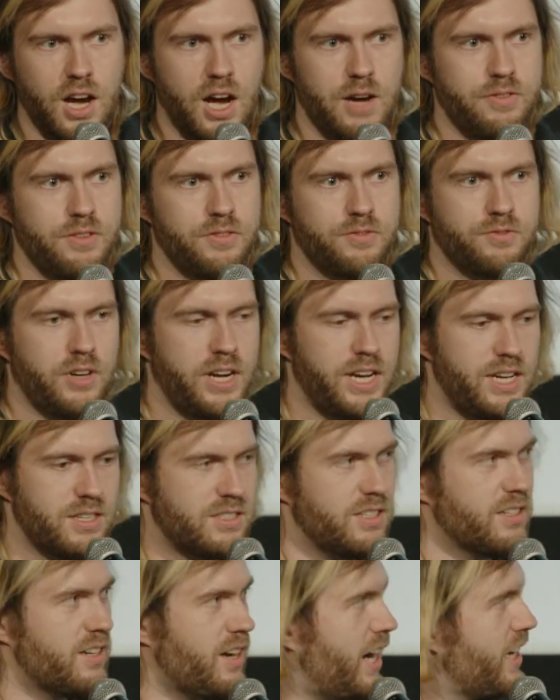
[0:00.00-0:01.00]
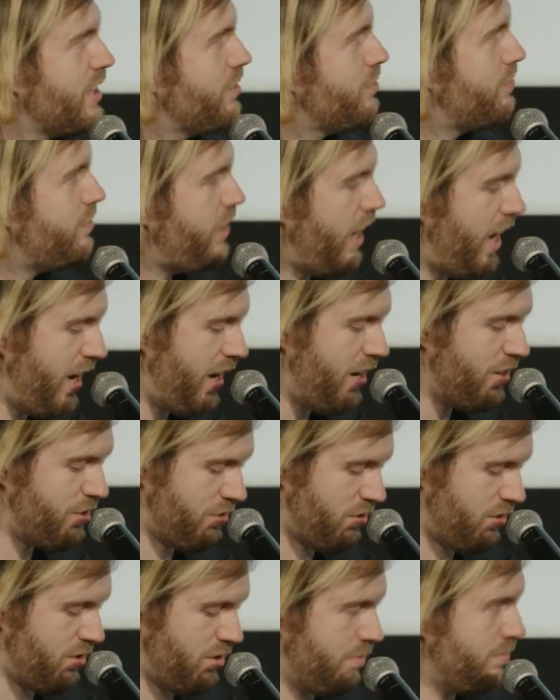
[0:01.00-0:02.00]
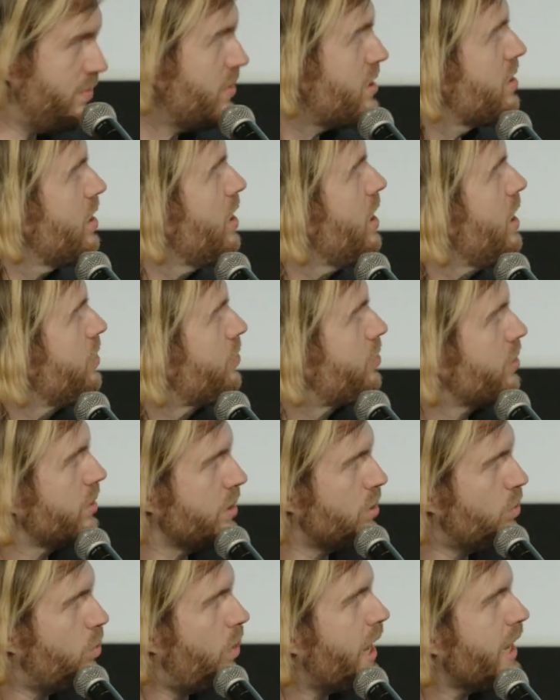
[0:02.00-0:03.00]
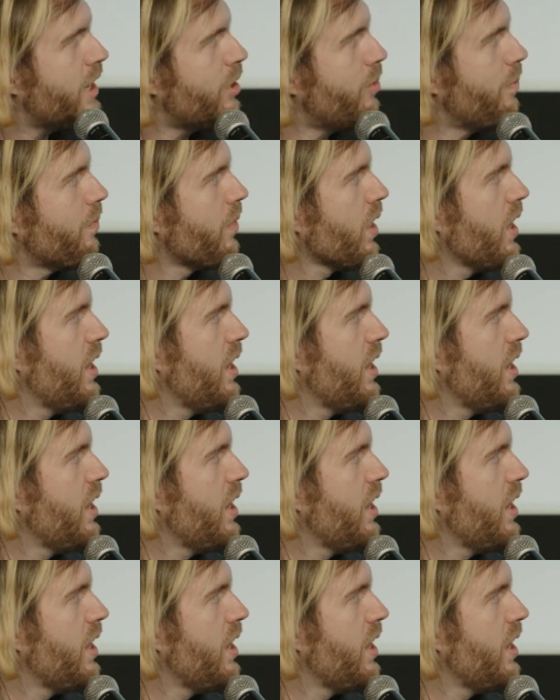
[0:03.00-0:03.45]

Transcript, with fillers: often phrased in kind of vague terms for a little while,